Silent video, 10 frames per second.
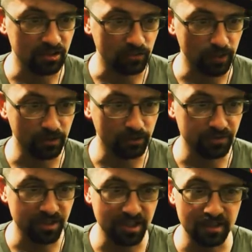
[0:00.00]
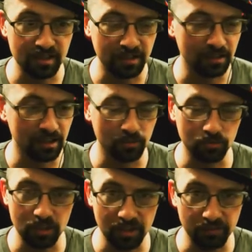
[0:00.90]
Greater Rift season, they do a
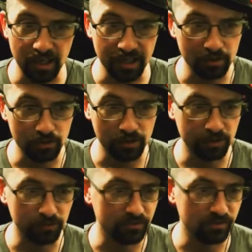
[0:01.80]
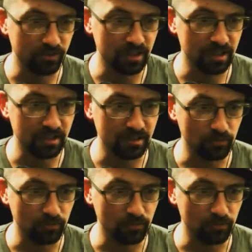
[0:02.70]
lot of higher Greater Rifts for these.